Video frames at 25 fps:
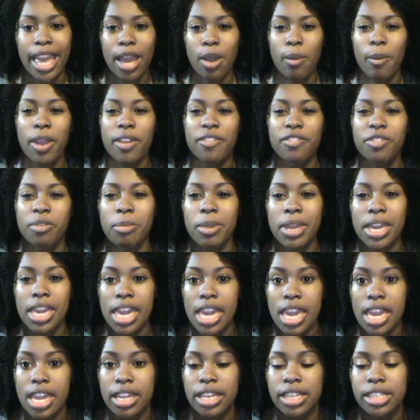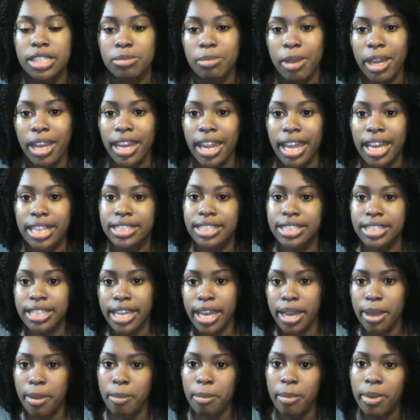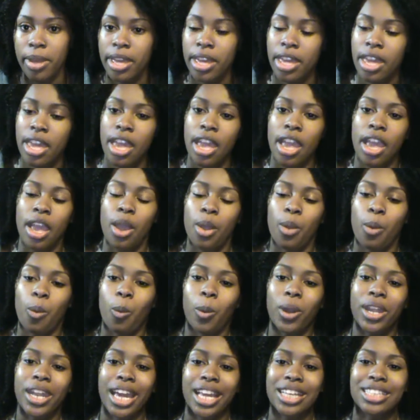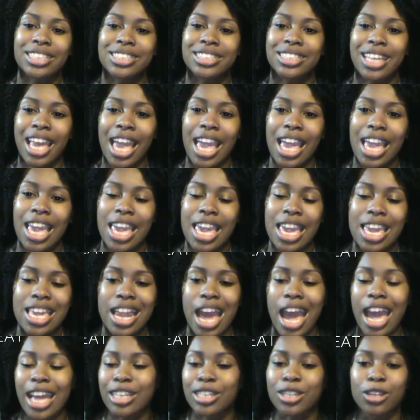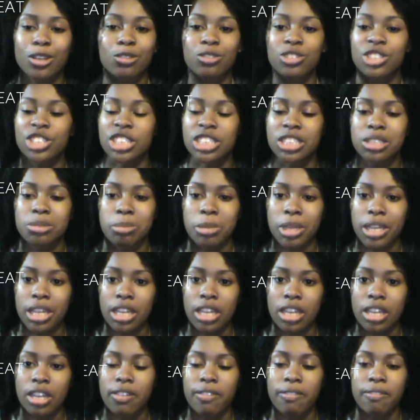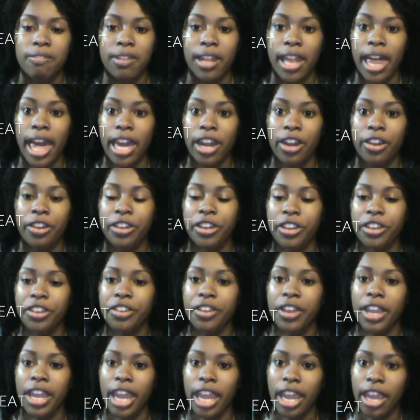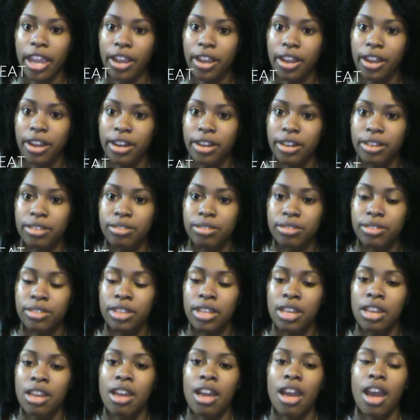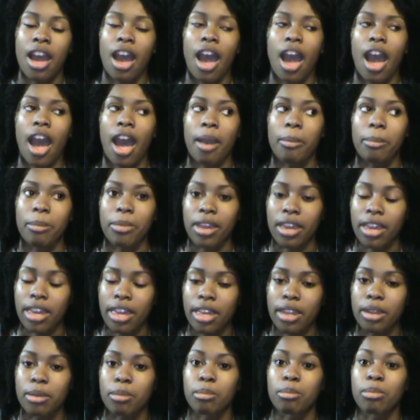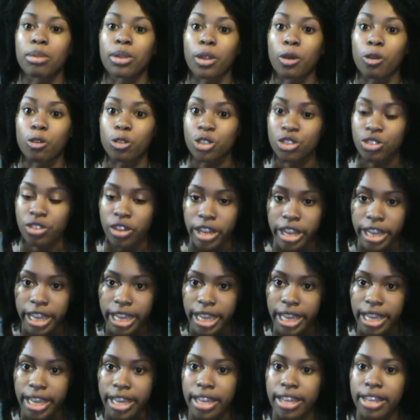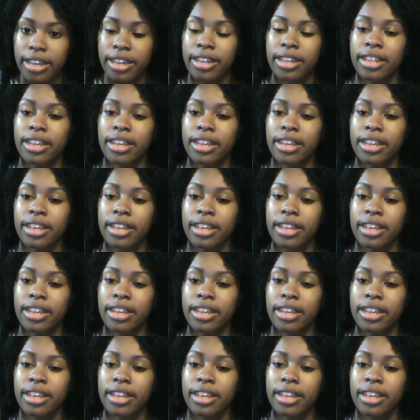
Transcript: away from heat is my next tip. When I say heat, I don't just mean flat ironing your hair. I mean blow drying it.